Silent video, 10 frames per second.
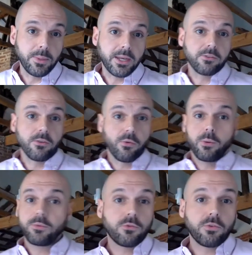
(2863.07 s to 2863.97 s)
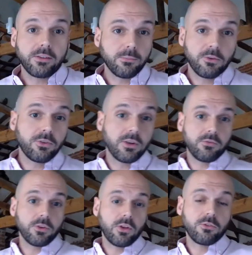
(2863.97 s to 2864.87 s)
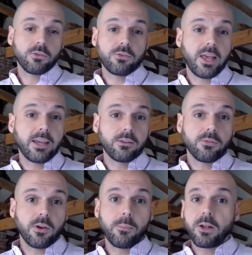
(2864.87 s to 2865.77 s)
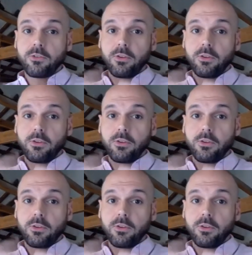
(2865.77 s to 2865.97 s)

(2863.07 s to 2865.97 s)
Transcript: because the forms of transmission, as you're saying, is very much